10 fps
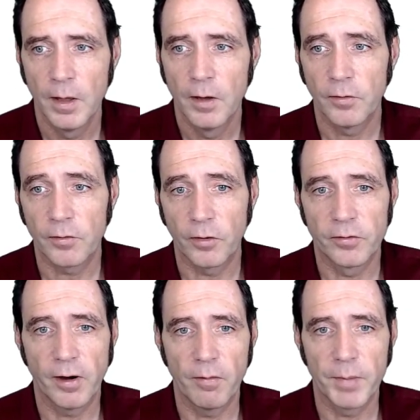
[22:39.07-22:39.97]
So it's got
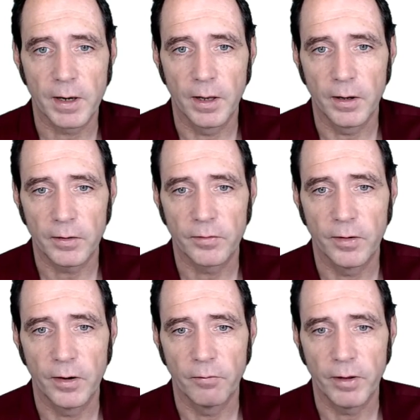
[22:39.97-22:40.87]
Jeremy
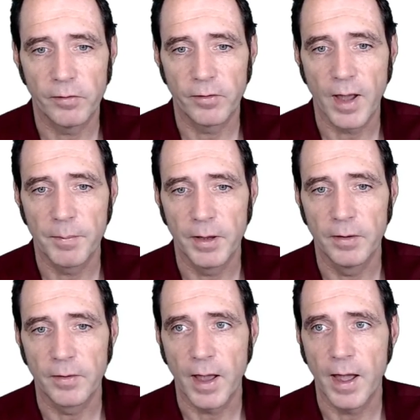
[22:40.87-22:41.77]
Clarkson, Richard
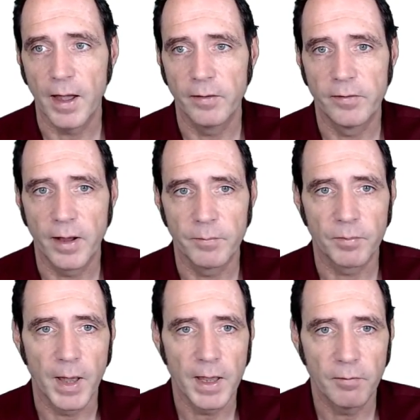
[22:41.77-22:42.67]
Hammond, and James
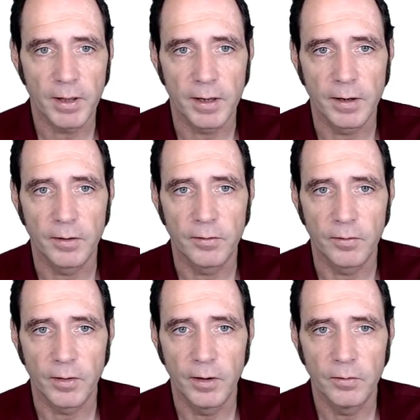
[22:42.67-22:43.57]
May. It recognises
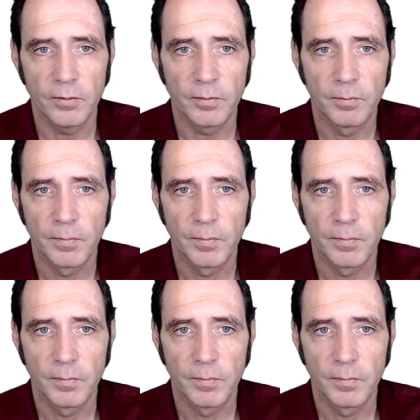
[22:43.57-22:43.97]
those.